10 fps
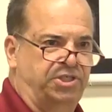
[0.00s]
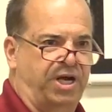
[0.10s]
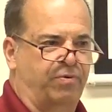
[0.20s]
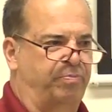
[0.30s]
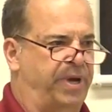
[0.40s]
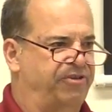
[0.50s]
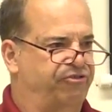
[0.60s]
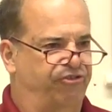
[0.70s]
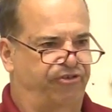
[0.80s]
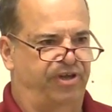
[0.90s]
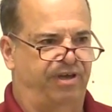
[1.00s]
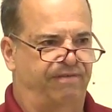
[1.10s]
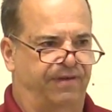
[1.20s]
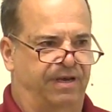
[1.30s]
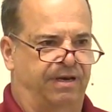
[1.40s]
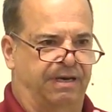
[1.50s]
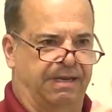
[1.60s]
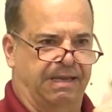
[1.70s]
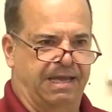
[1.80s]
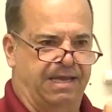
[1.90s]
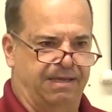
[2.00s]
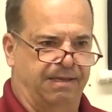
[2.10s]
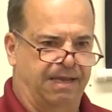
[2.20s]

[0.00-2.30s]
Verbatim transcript: check with Pastor Steve, and he,